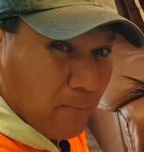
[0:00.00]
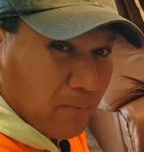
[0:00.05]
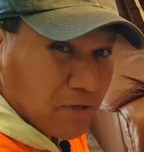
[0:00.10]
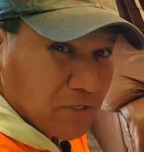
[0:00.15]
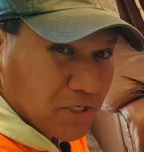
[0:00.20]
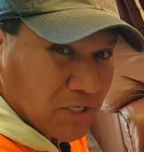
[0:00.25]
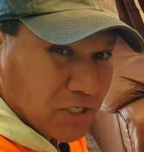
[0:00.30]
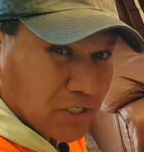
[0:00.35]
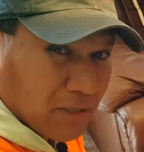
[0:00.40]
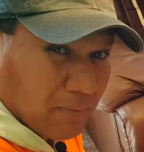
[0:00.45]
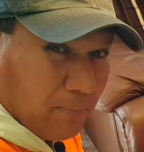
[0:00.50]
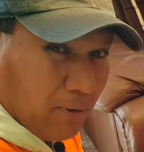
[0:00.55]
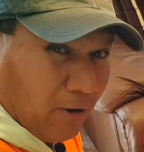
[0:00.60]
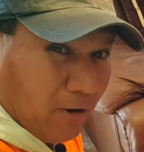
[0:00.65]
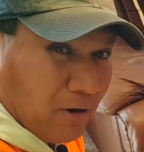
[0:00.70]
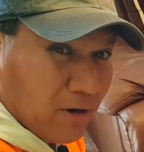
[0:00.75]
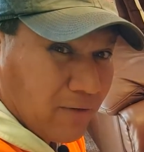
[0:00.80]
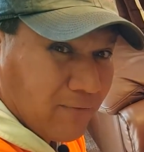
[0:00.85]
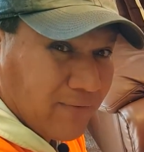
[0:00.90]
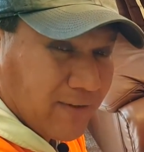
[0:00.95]
was just a
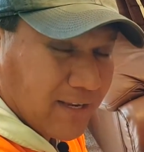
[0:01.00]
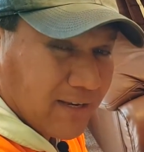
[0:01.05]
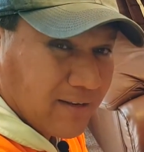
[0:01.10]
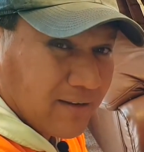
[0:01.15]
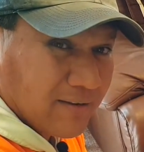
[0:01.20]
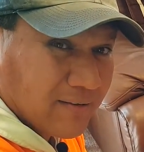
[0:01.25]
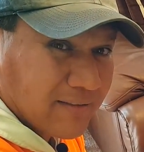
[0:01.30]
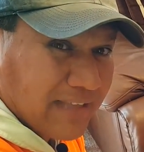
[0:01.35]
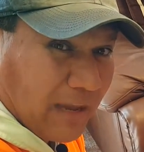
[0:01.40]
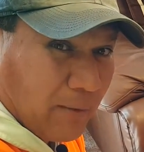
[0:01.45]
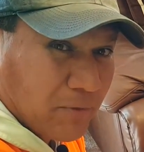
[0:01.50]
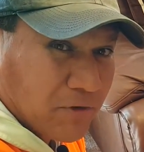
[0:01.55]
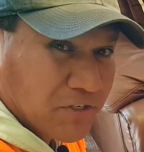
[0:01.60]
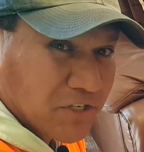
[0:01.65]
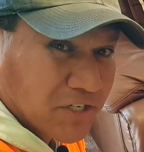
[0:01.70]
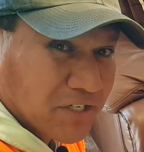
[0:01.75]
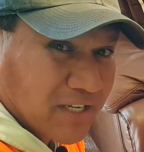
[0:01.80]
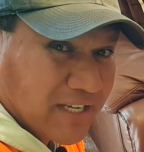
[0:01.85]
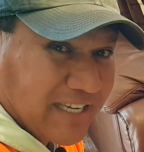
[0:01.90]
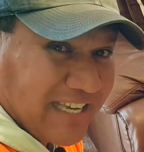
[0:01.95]
part of it. That was
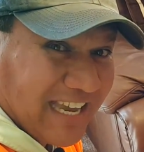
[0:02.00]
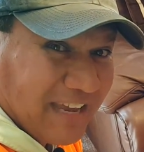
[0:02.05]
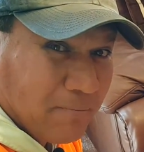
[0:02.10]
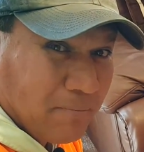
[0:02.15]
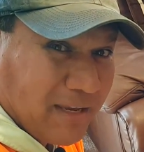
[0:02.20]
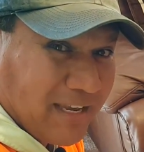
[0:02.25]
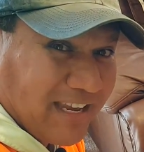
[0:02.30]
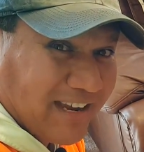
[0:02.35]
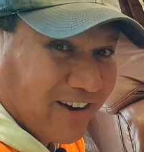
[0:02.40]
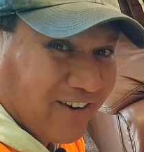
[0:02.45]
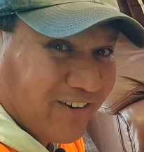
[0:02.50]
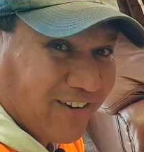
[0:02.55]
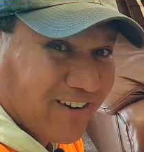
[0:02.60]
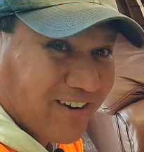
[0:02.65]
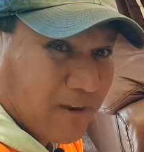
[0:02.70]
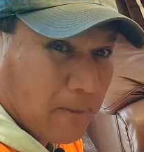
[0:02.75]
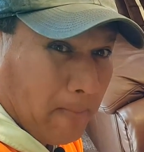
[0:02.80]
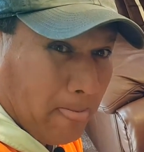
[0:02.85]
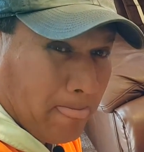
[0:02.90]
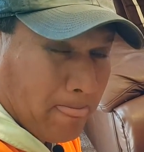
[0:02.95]
just to get me here.
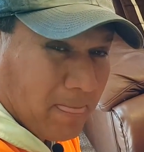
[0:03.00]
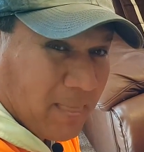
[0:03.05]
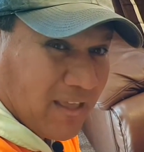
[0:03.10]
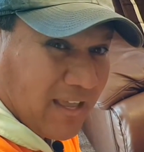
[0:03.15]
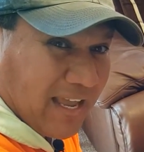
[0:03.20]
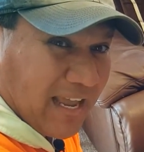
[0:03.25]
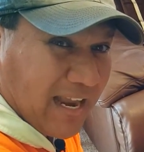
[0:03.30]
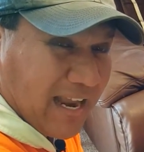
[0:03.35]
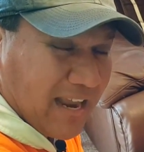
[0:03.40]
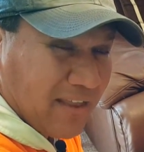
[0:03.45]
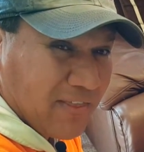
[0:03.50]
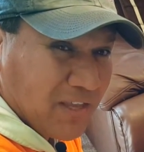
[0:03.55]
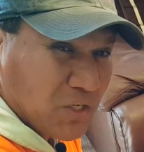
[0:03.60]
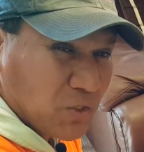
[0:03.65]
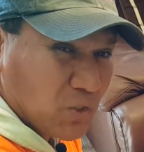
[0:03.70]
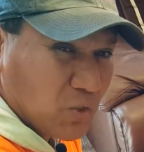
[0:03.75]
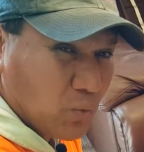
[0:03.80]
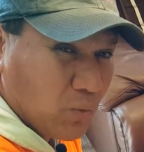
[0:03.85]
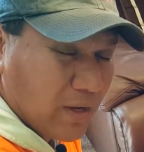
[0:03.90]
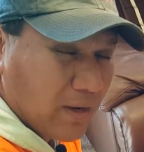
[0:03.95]
Mm-hmm. And this
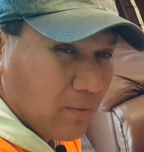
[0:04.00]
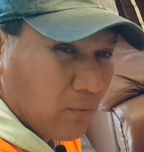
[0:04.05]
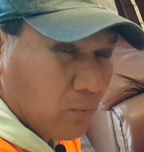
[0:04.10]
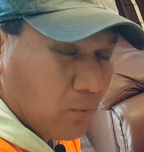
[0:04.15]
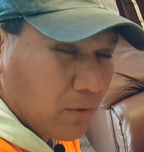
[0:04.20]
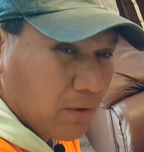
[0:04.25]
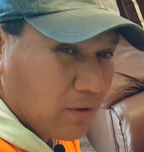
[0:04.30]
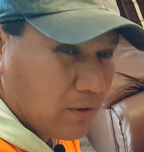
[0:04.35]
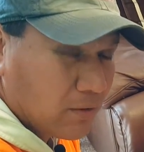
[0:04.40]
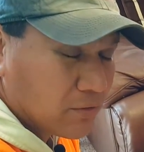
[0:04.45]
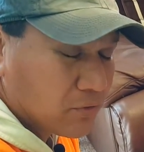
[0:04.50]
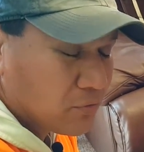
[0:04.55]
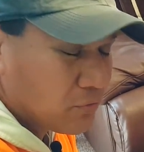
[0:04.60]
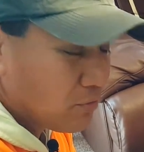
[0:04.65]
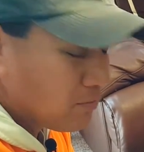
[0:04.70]
is what real true